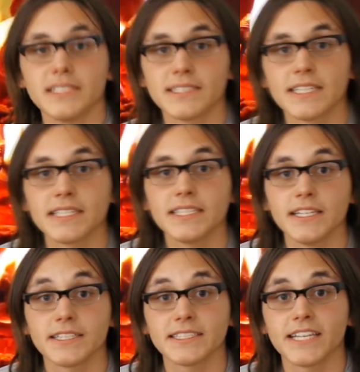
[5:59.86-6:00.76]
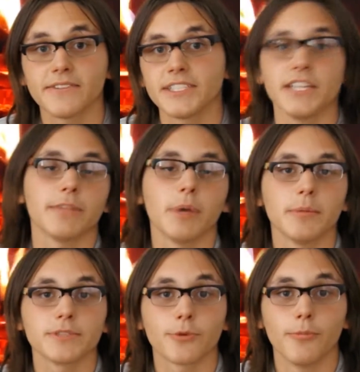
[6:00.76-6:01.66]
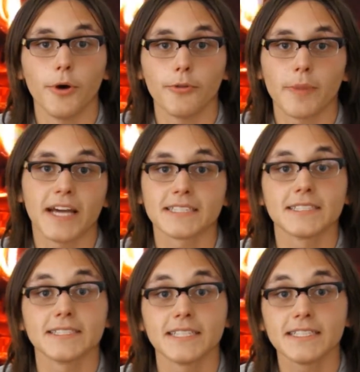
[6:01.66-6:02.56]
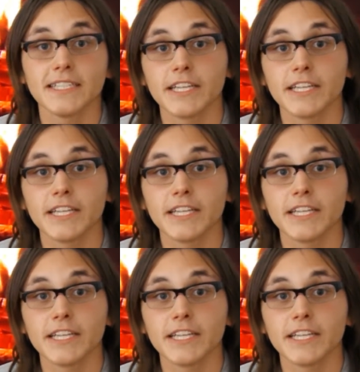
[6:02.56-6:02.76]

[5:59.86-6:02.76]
the 16th and 17th Amendments were both passed. The 16th